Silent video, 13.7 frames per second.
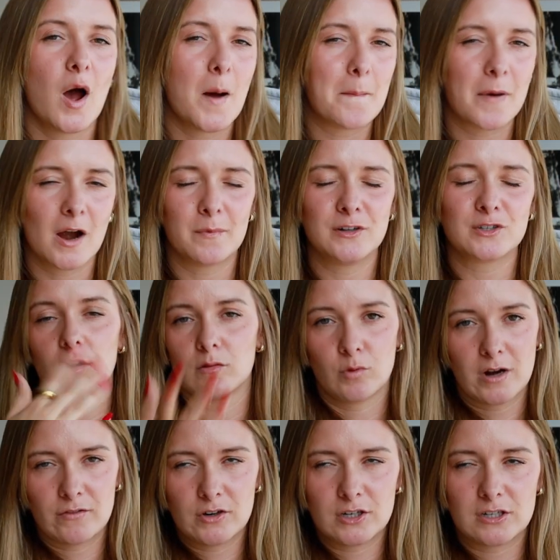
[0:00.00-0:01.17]
apartments or
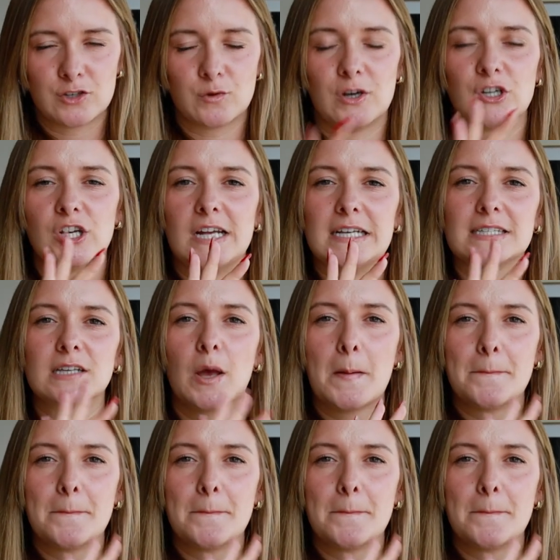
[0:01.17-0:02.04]
whatever your situation is.